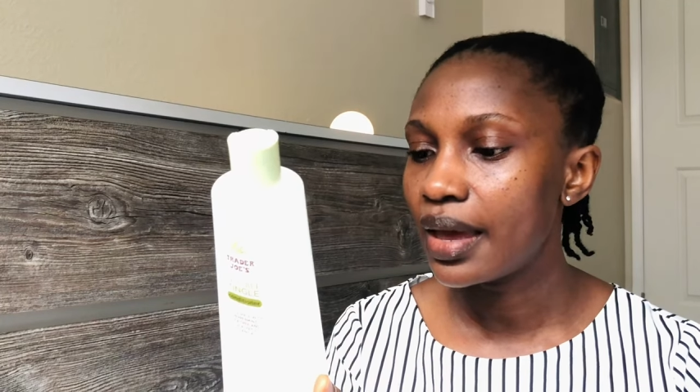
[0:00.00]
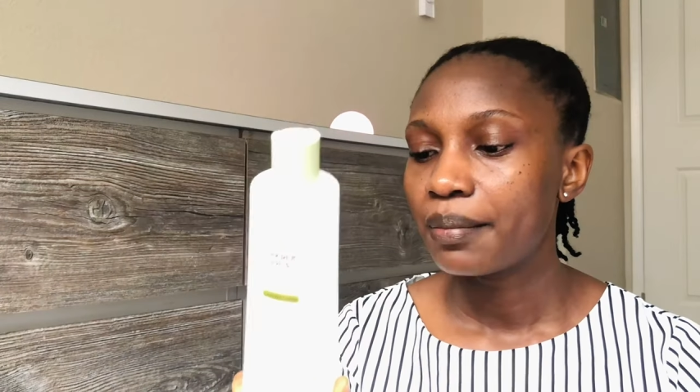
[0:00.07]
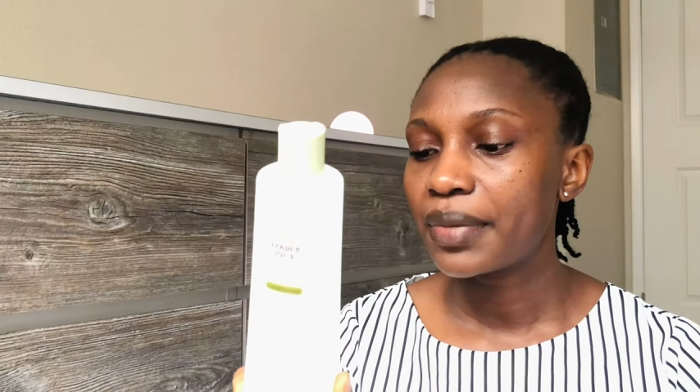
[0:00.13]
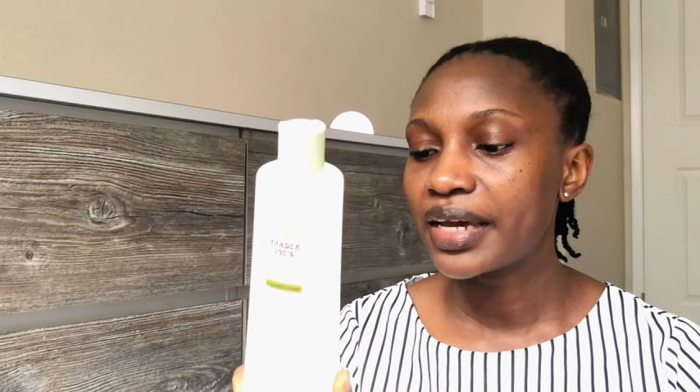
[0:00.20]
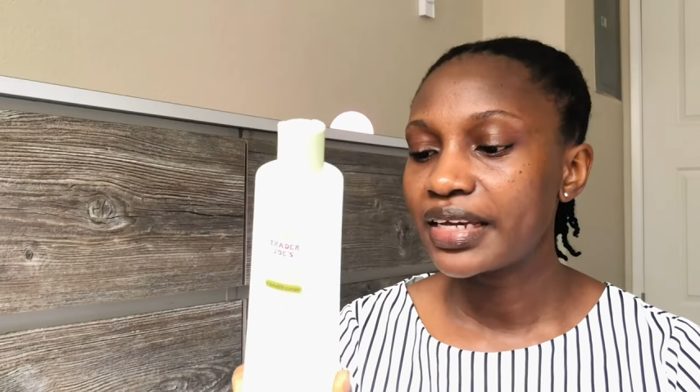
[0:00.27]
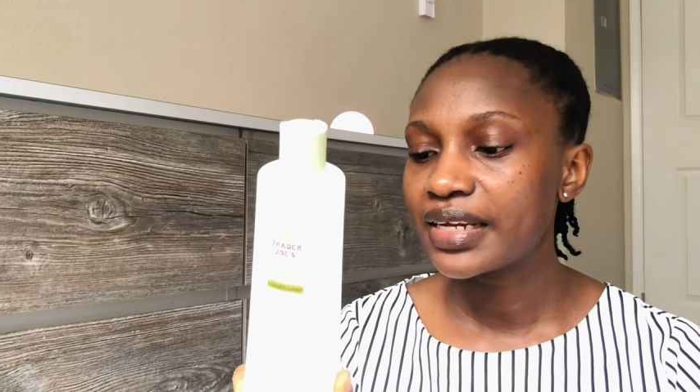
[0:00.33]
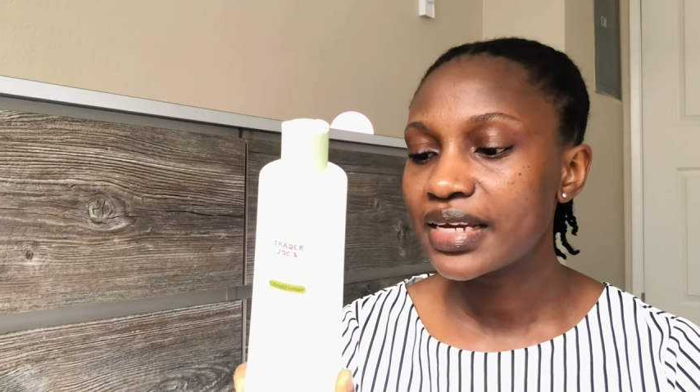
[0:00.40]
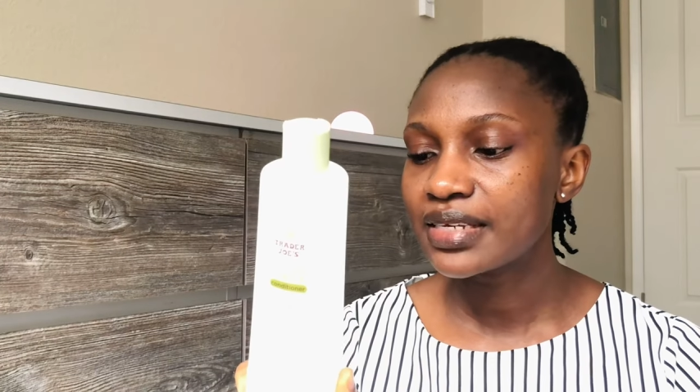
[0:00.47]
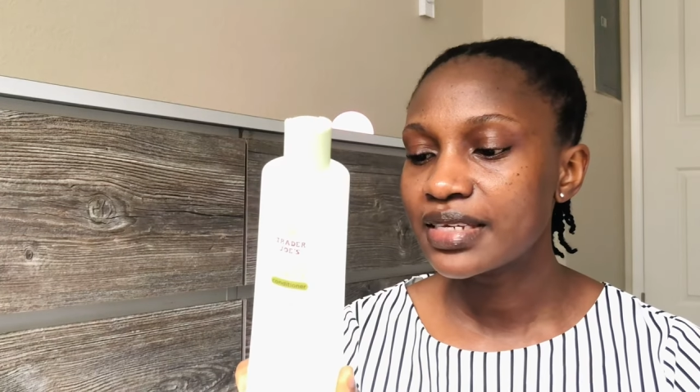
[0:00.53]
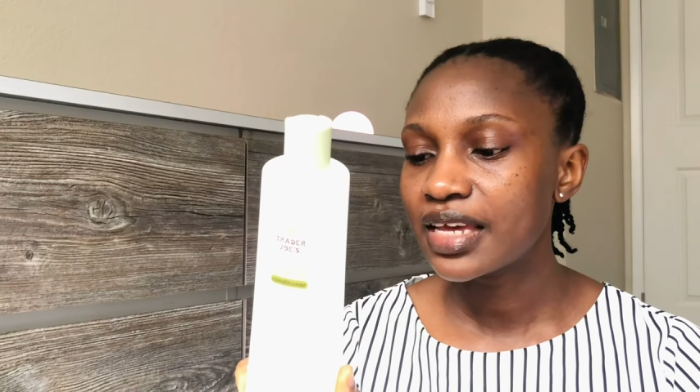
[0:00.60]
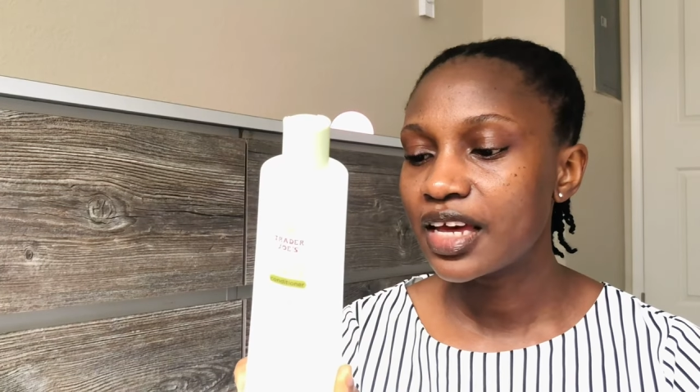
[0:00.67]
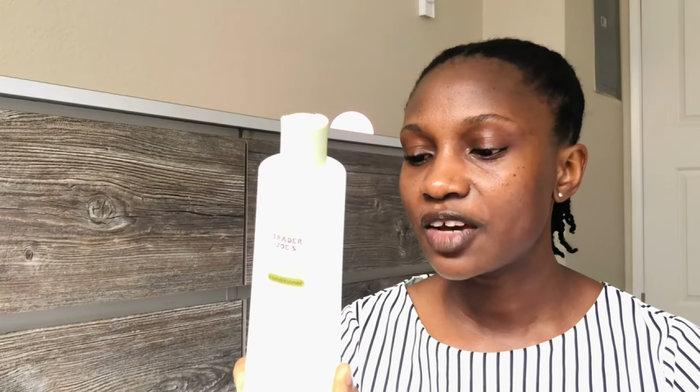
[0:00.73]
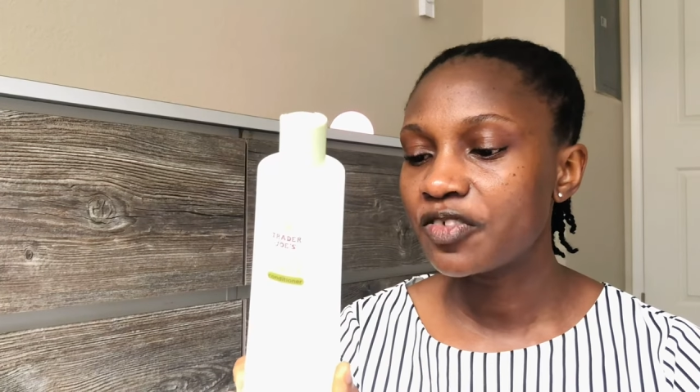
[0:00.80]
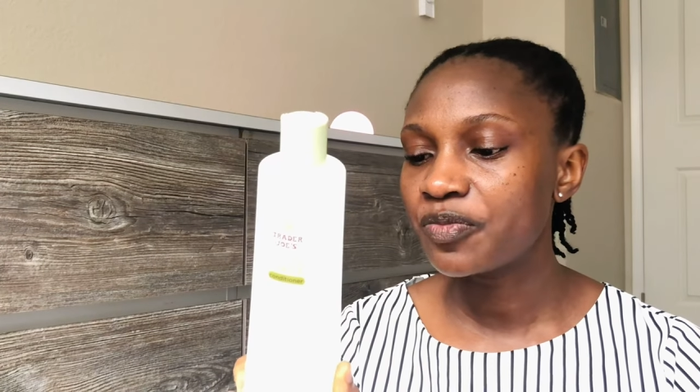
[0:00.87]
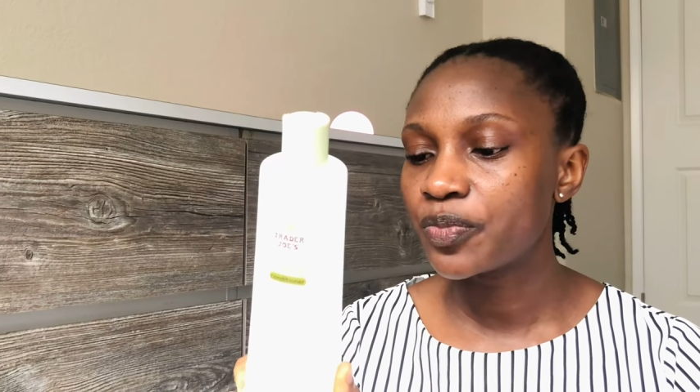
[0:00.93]
But it does
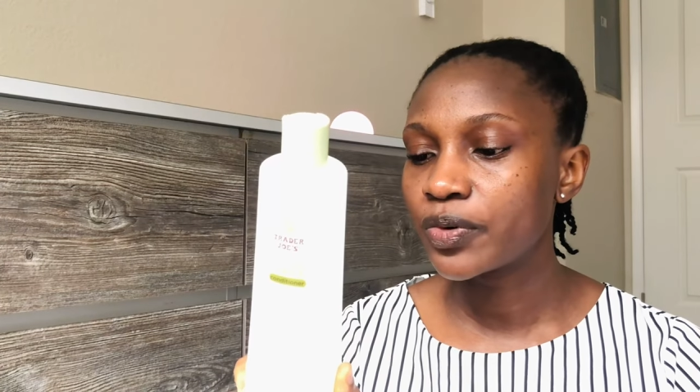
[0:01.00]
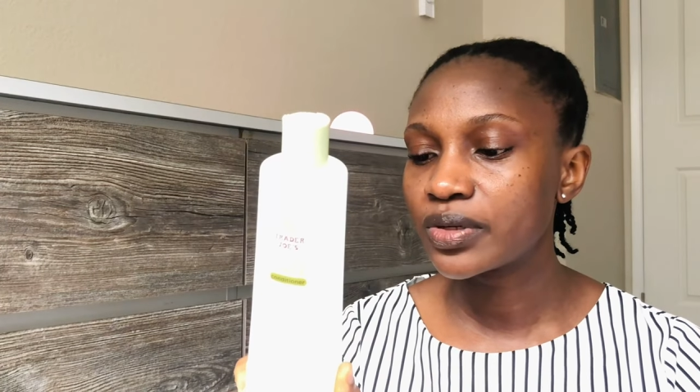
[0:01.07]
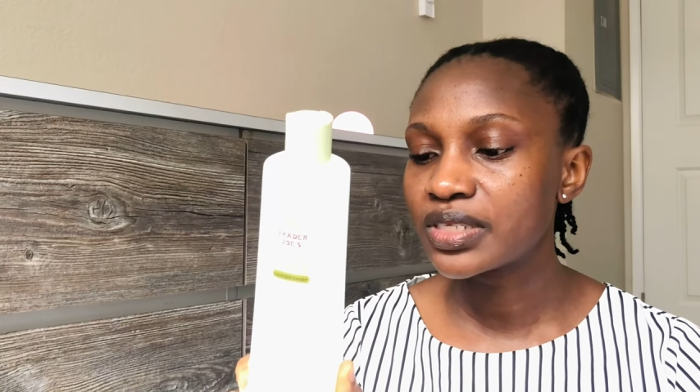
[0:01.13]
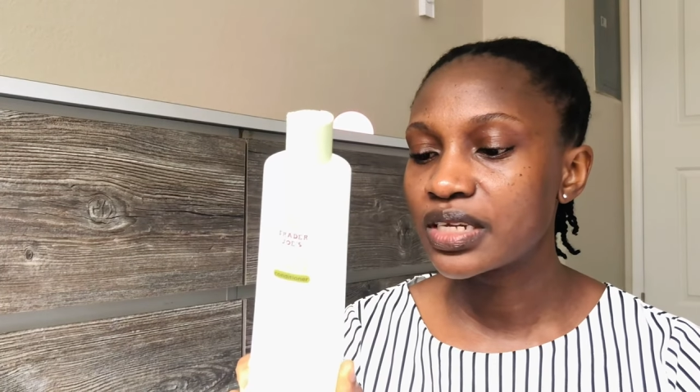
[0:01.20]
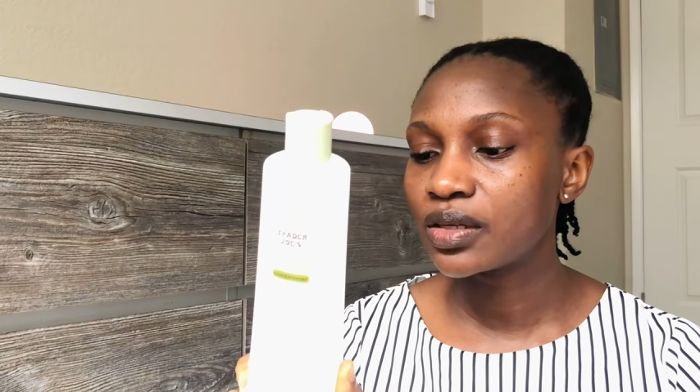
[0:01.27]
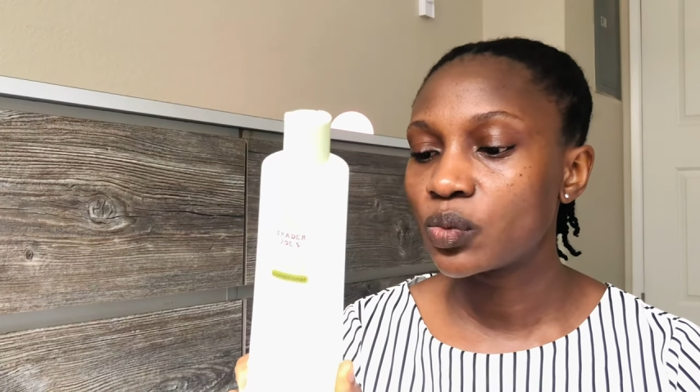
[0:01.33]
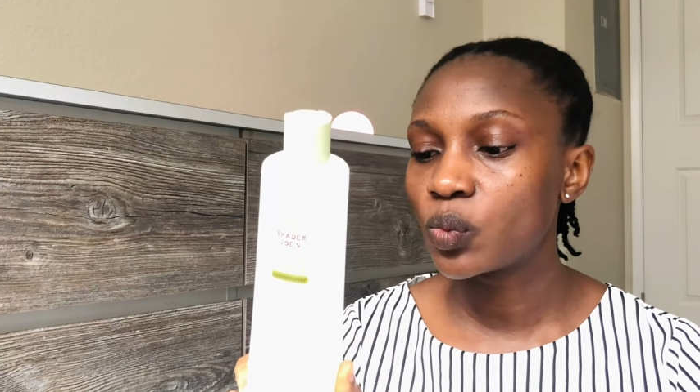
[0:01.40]
have protein